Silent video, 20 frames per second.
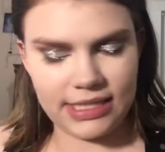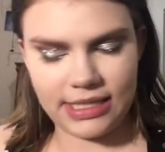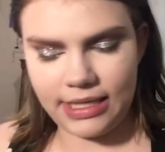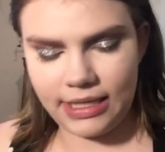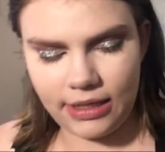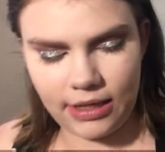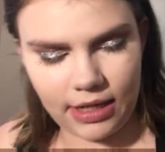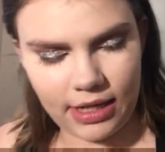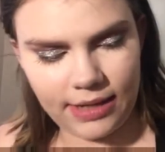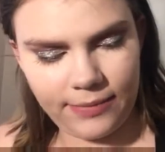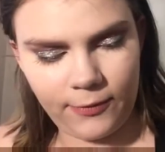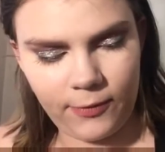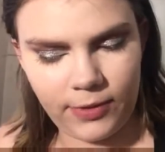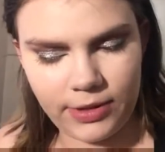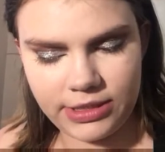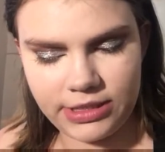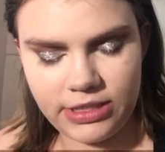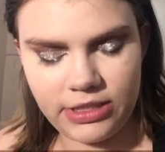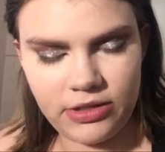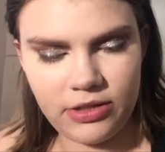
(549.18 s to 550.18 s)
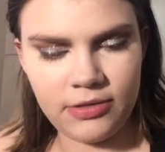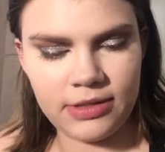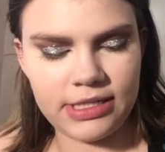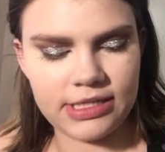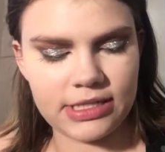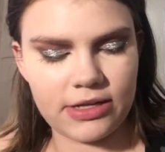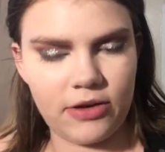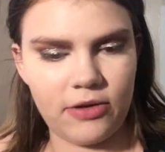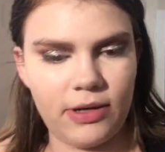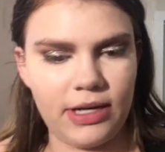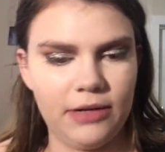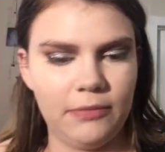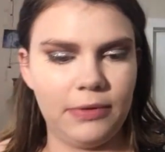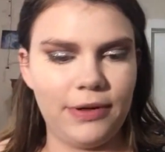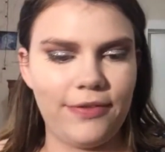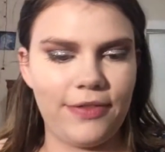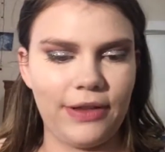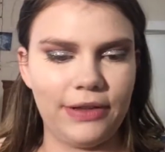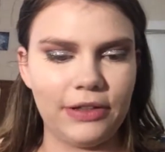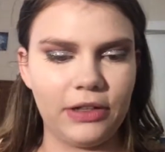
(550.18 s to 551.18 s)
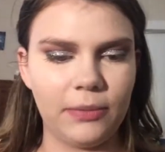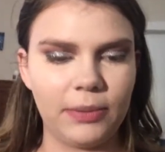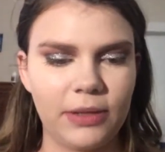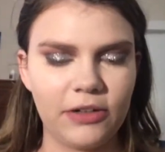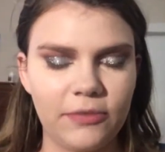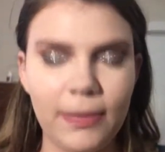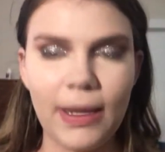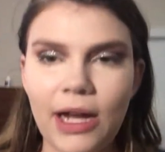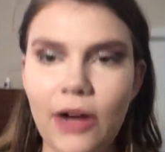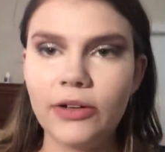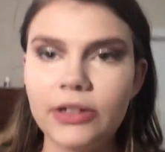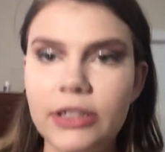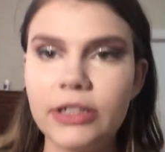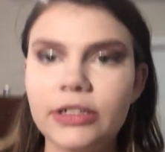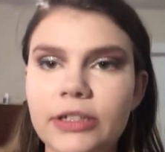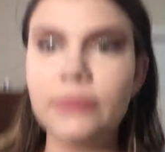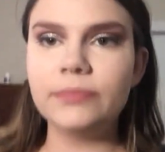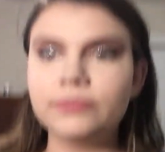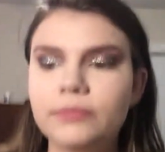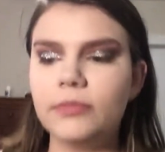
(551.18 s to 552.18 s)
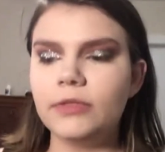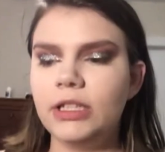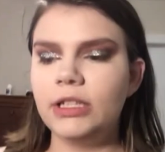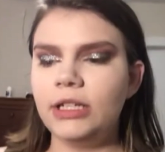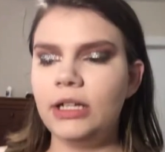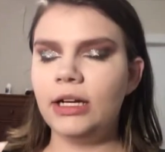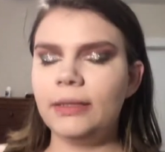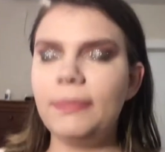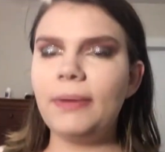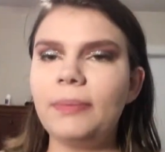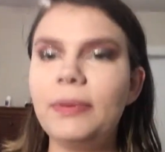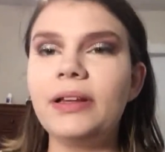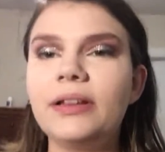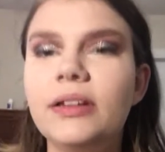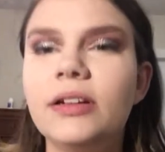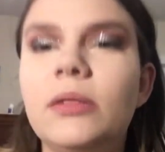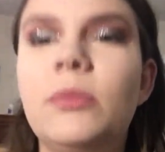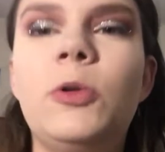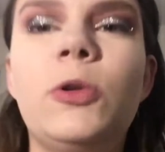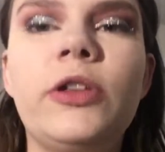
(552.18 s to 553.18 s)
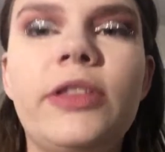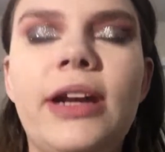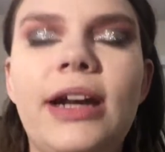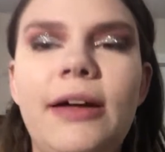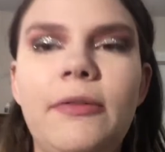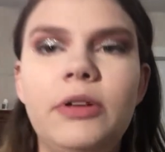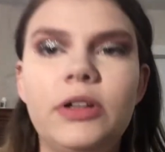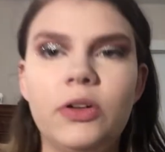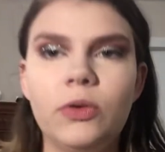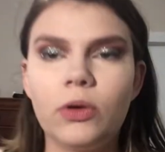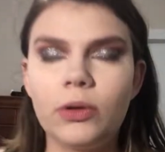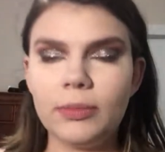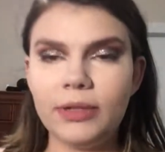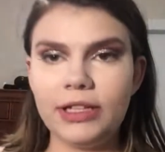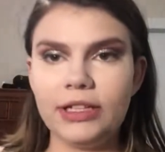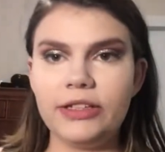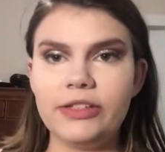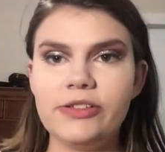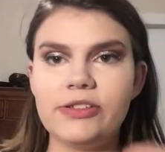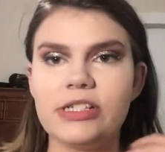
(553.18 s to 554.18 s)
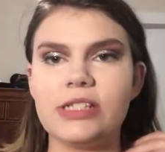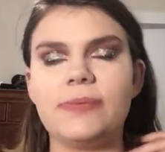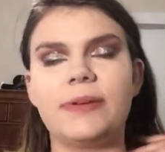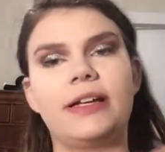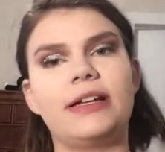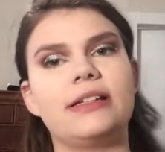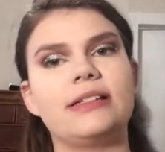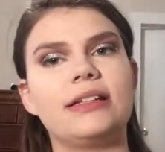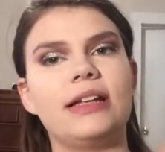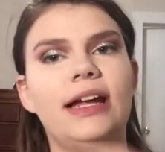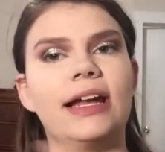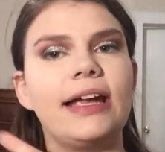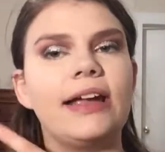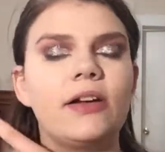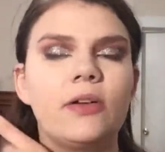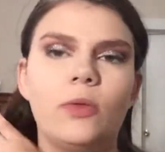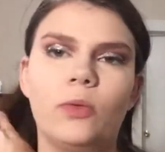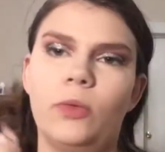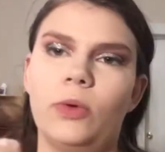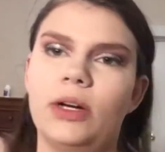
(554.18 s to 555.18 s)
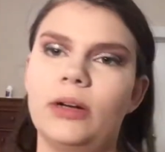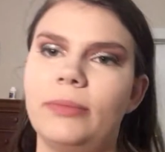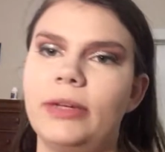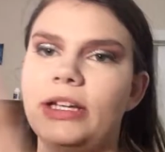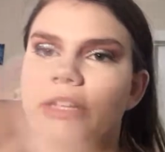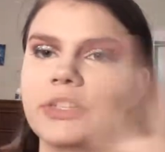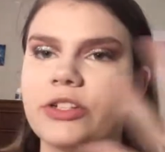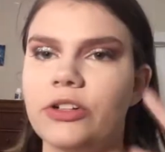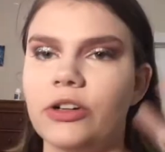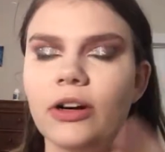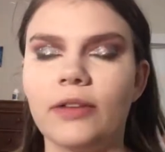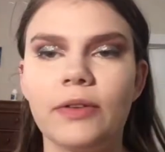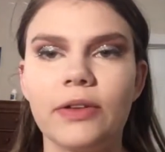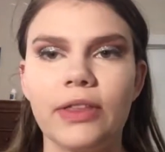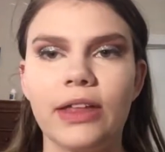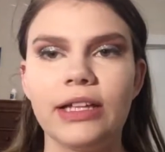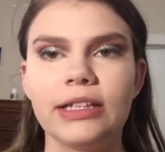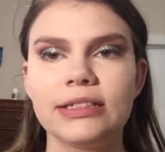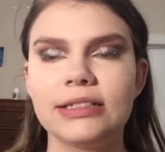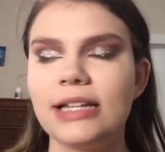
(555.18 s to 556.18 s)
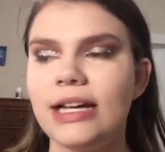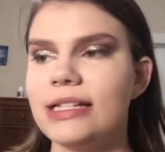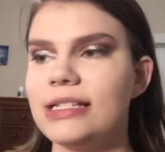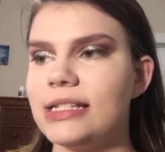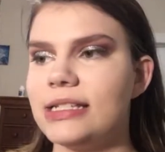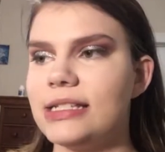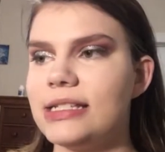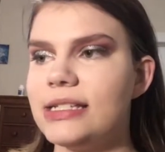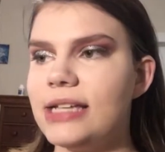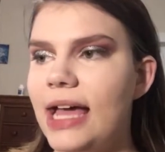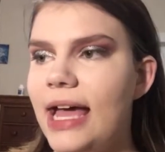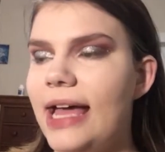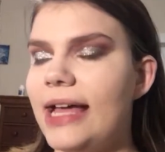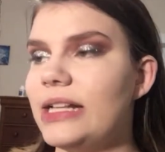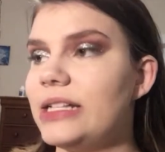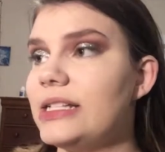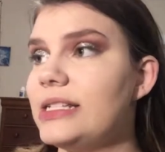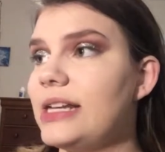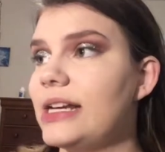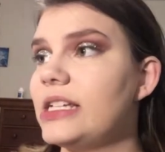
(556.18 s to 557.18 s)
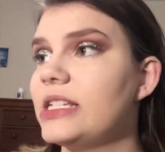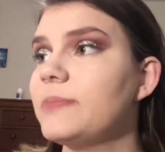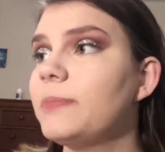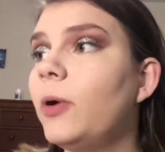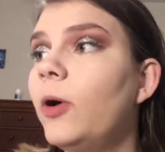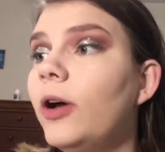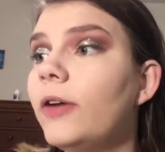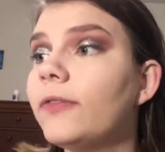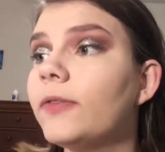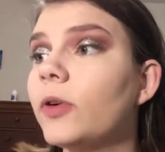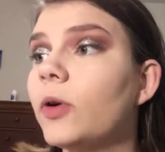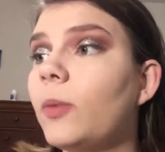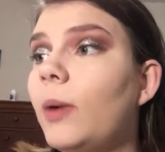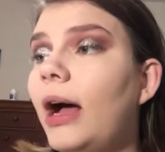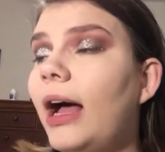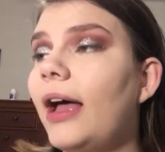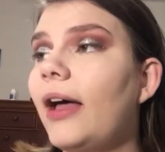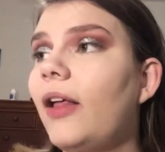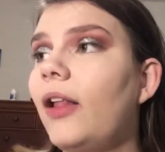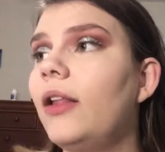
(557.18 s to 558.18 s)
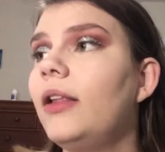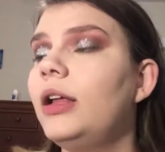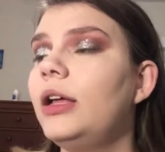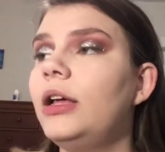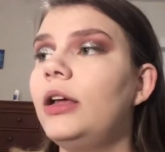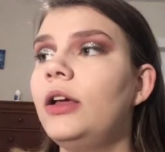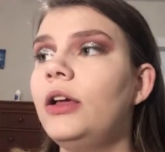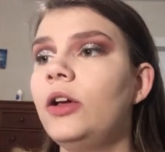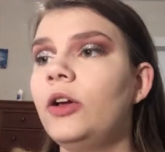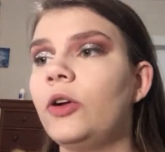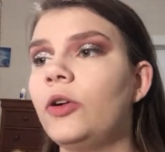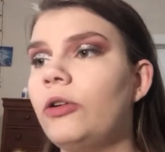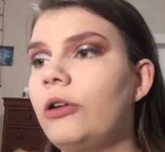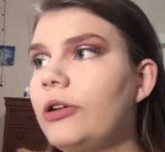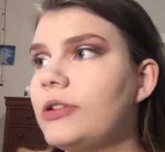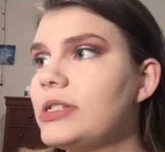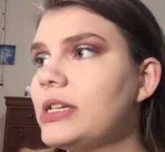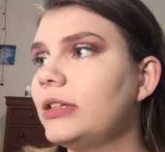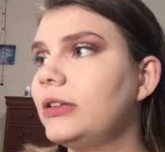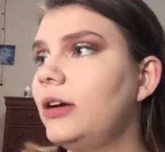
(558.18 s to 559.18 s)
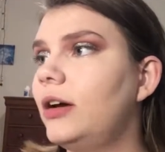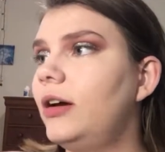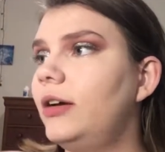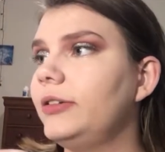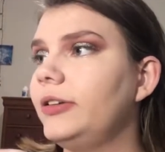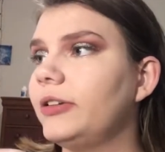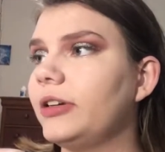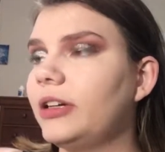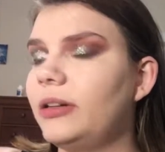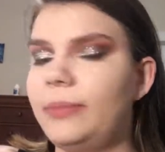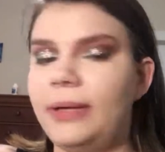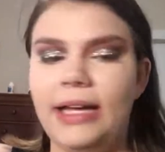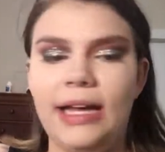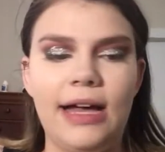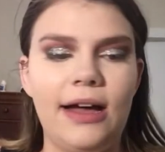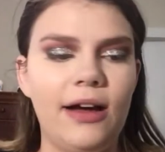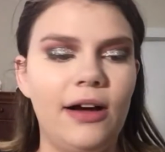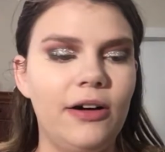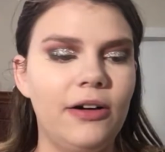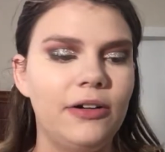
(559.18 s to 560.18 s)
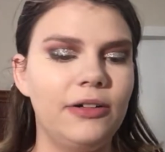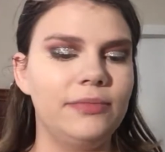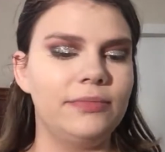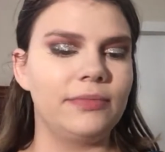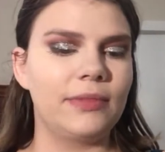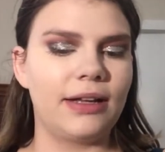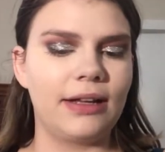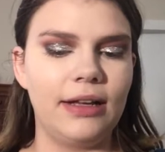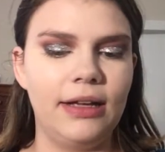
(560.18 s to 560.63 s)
thing I'm going to do is go in with a little bit of powder, probably a little more than I would normally do, just because like want to make sure everything's nice and set and stays put for a while. Who knows how long you're going to be out.